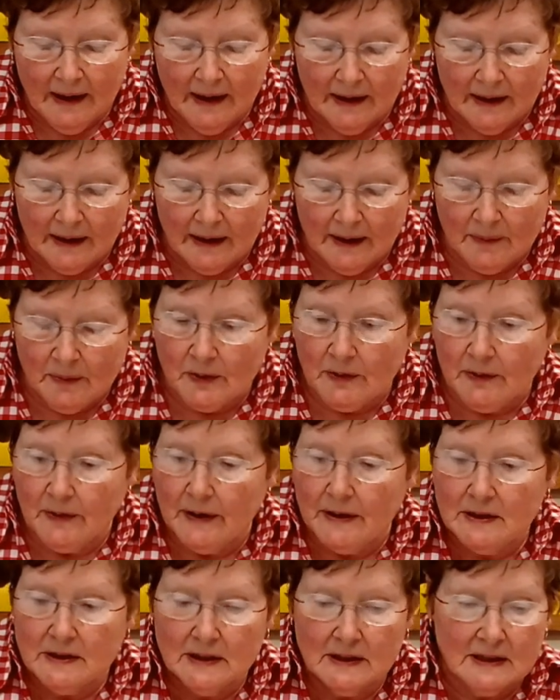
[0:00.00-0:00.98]
And I'm
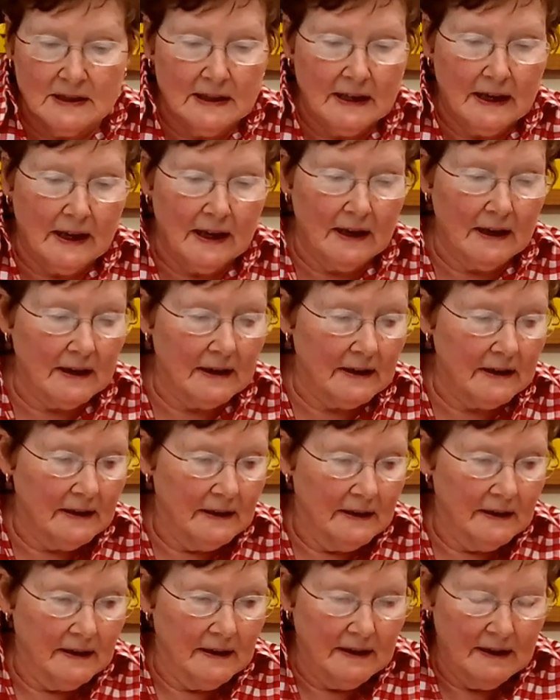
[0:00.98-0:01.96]
going to take
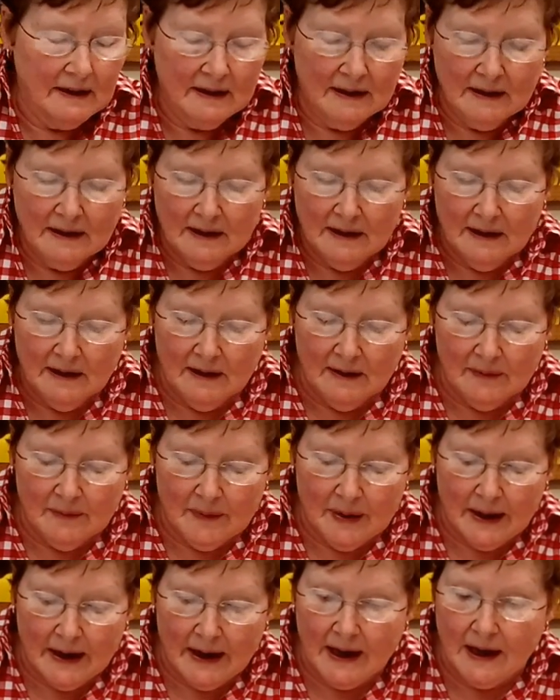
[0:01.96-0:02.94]

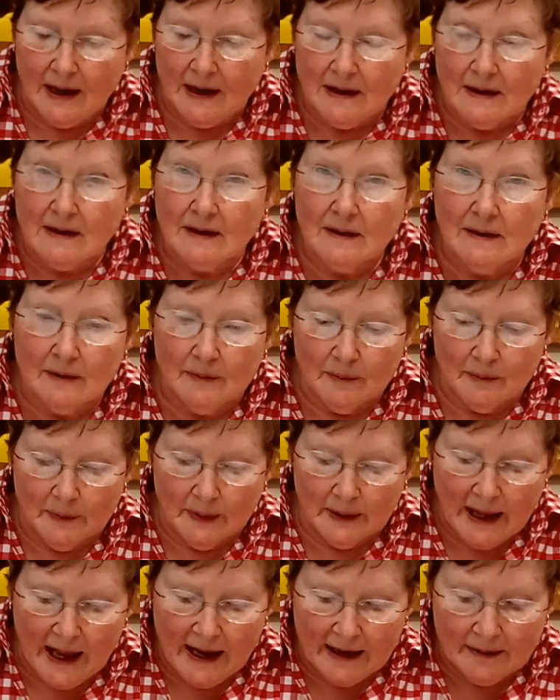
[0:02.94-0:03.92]
my
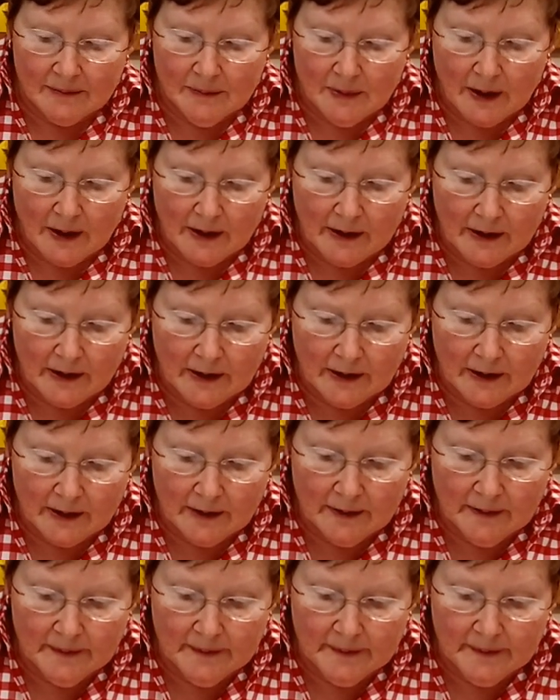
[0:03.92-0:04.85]
black marker